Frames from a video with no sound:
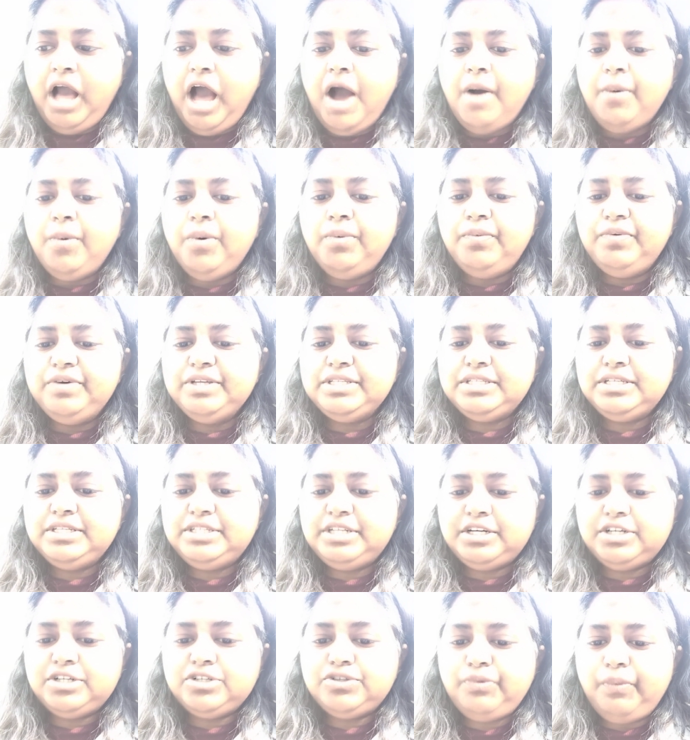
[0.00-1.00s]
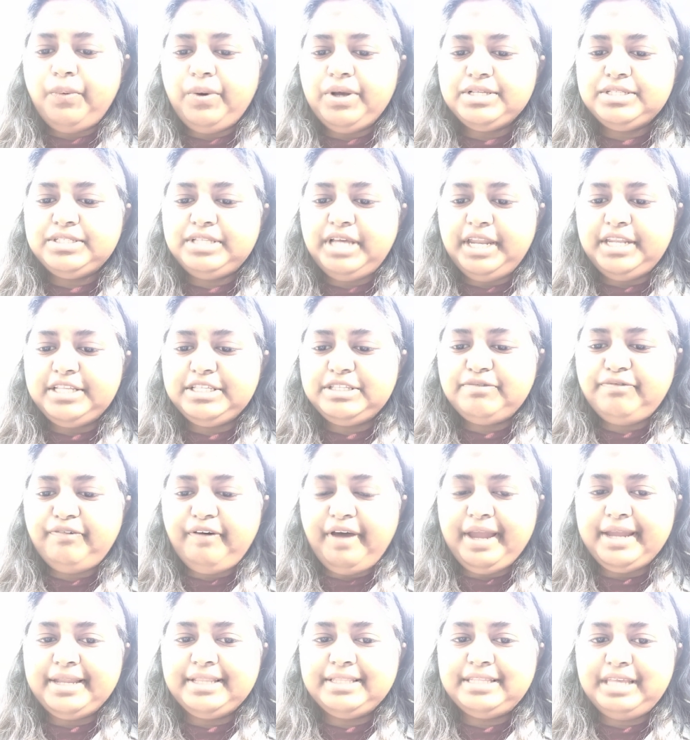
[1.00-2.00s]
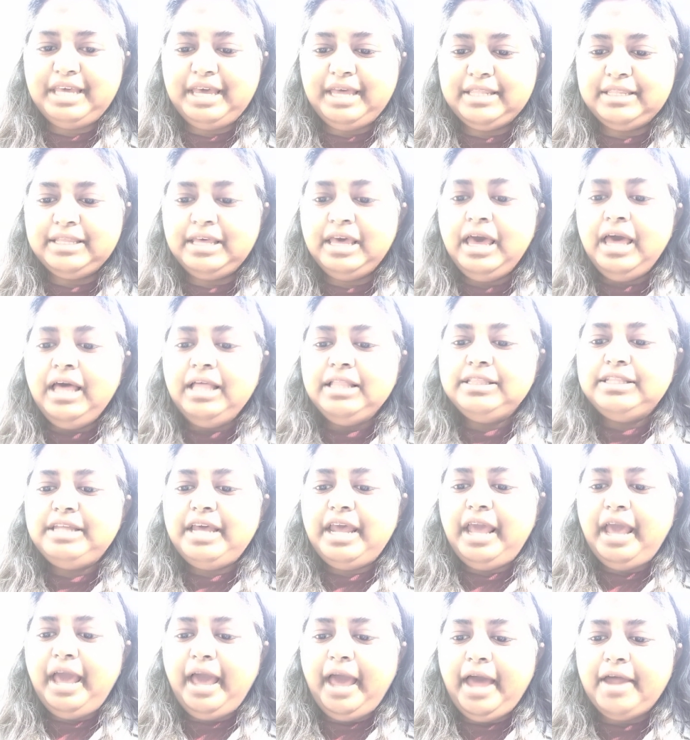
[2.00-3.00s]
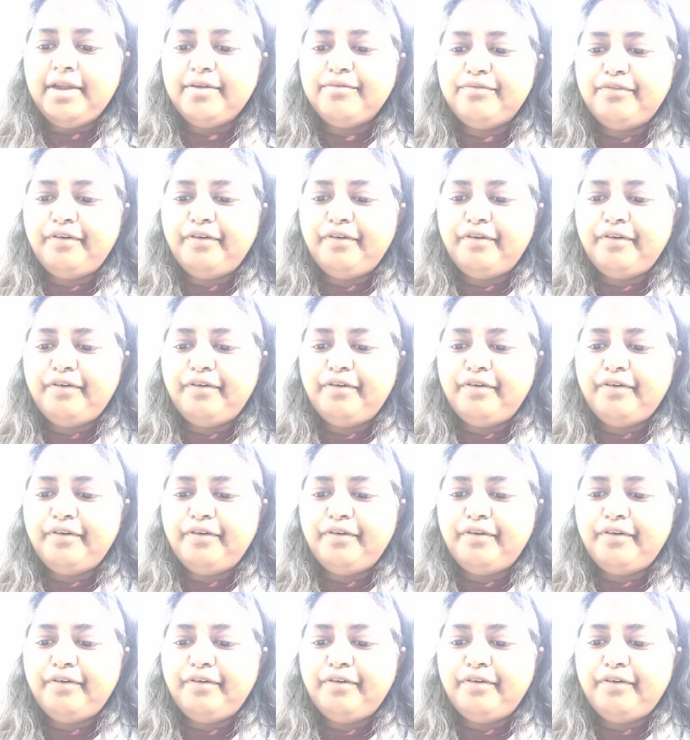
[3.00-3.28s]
our visitors were satisfied that they had